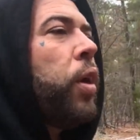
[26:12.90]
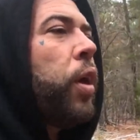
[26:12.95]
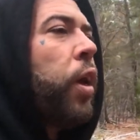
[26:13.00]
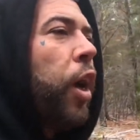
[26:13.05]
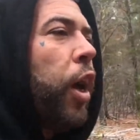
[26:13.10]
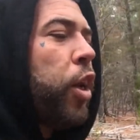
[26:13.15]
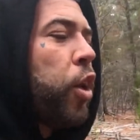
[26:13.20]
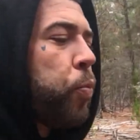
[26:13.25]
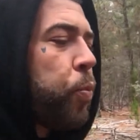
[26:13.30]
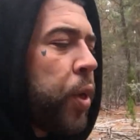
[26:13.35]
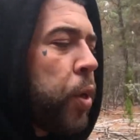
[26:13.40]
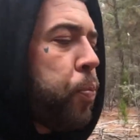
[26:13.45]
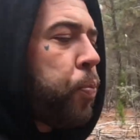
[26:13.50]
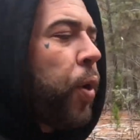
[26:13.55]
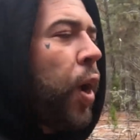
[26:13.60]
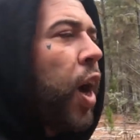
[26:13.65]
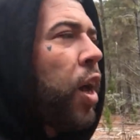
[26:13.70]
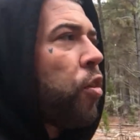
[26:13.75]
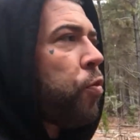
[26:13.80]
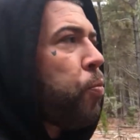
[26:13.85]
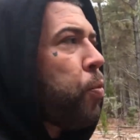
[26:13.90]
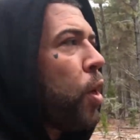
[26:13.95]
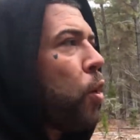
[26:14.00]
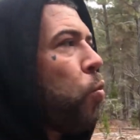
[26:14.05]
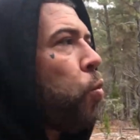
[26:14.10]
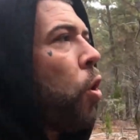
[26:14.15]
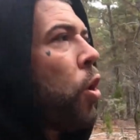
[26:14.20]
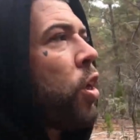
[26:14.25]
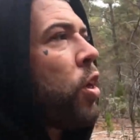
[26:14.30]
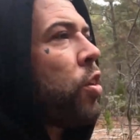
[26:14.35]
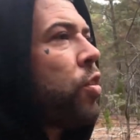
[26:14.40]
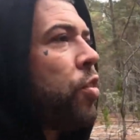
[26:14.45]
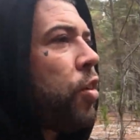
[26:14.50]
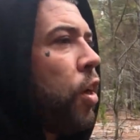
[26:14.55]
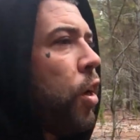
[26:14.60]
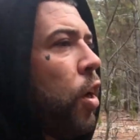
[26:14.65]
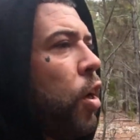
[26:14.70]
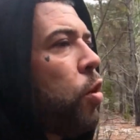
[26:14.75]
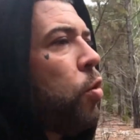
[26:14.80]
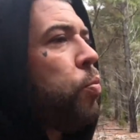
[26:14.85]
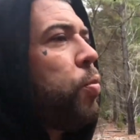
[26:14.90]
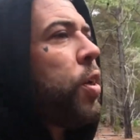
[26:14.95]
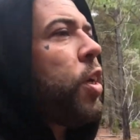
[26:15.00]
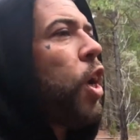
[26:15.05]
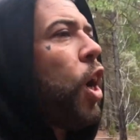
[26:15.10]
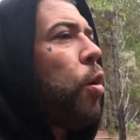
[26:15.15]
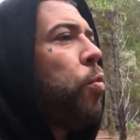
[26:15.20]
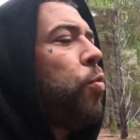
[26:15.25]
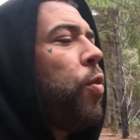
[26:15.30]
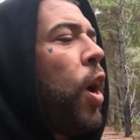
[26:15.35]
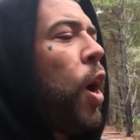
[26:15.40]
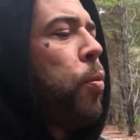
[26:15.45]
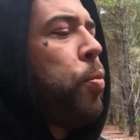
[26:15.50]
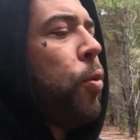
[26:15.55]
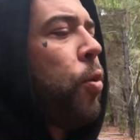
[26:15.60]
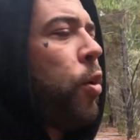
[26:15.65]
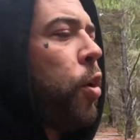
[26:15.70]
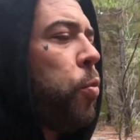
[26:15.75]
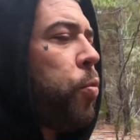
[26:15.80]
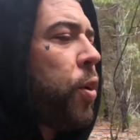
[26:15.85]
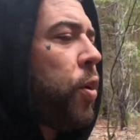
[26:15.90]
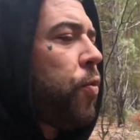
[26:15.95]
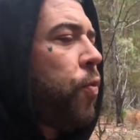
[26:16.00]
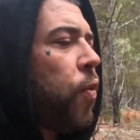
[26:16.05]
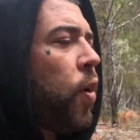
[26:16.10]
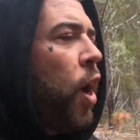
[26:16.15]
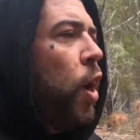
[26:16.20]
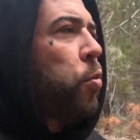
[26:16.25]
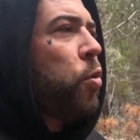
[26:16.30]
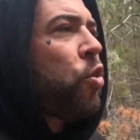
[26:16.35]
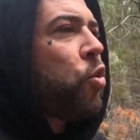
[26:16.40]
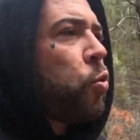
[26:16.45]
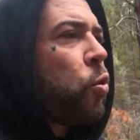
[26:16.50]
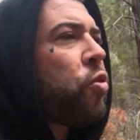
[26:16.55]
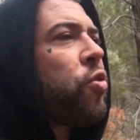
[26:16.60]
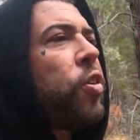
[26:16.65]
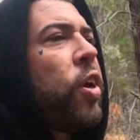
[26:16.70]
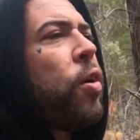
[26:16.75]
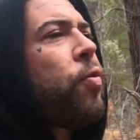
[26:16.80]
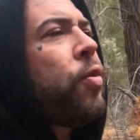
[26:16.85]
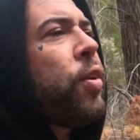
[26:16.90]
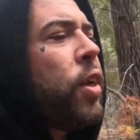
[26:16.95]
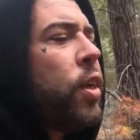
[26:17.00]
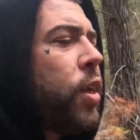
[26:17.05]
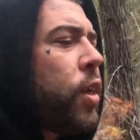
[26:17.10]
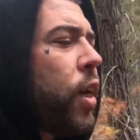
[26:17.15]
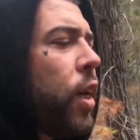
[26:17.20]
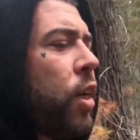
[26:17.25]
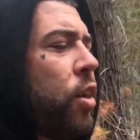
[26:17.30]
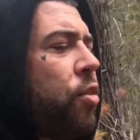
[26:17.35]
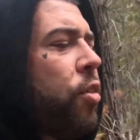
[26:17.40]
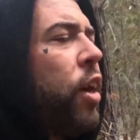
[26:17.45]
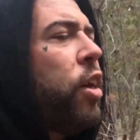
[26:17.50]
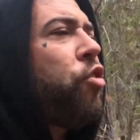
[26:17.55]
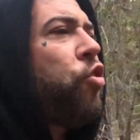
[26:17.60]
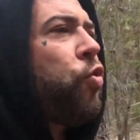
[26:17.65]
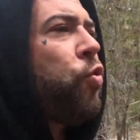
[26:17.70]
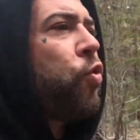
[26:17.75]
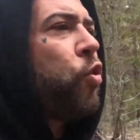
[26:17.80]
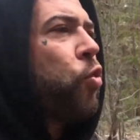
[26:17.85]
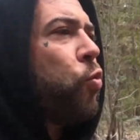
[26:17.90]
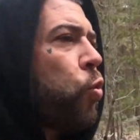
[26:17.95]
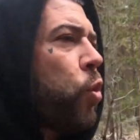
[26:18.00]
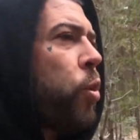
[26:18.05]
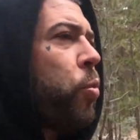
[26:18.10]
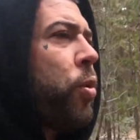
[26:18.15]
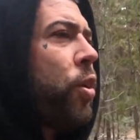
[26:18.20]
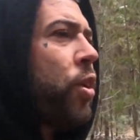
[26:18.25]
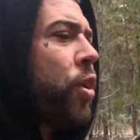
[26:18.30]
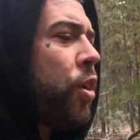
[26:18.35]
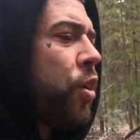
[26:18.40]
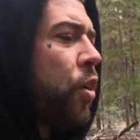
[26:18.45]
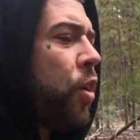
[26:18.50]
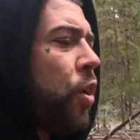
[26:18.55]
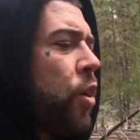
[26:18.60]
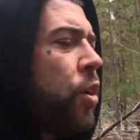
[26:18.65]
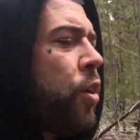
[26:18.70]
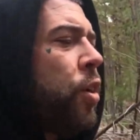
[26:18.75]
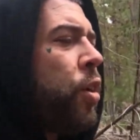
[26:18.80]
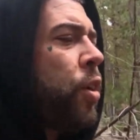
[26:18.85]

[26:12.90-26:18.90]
And a big part of me wanting to become rapper and a big famous was definitely to get attention from women, you know?